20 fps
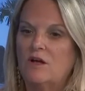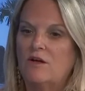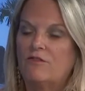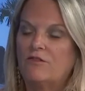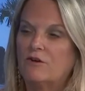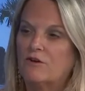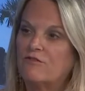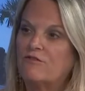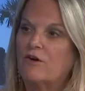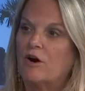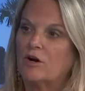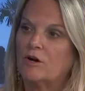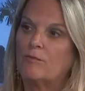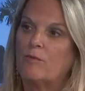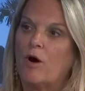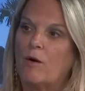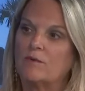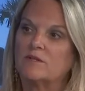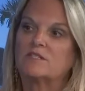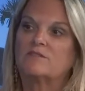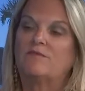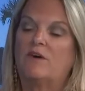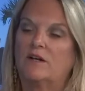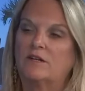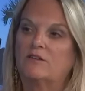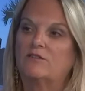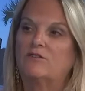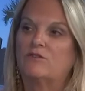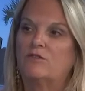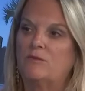their fire department's
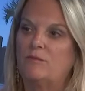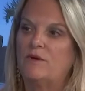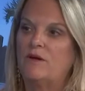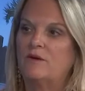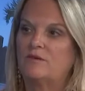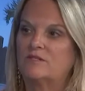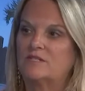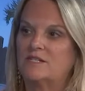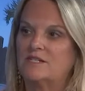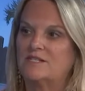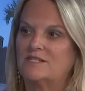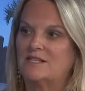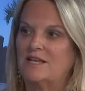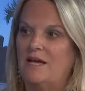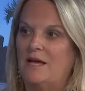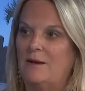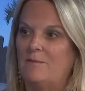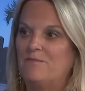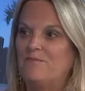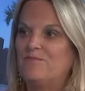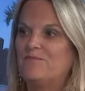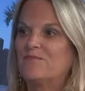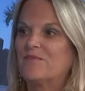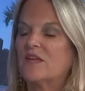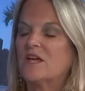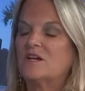funded through the BOCC. Sure.